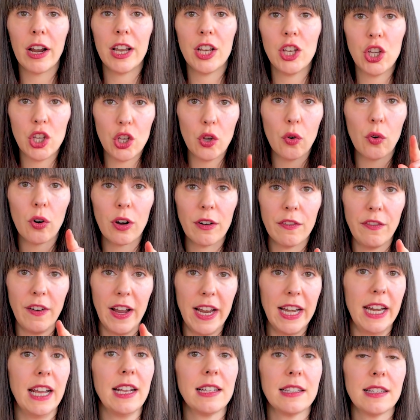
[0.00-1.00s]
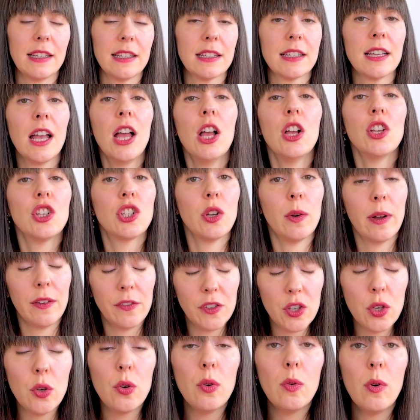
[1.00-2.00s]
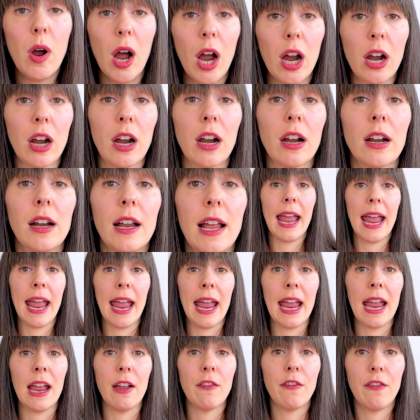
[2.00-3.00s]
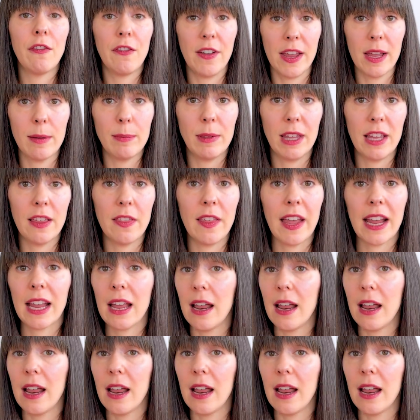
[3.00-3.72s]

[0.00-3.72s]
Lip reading: in your finances. So if you are a family that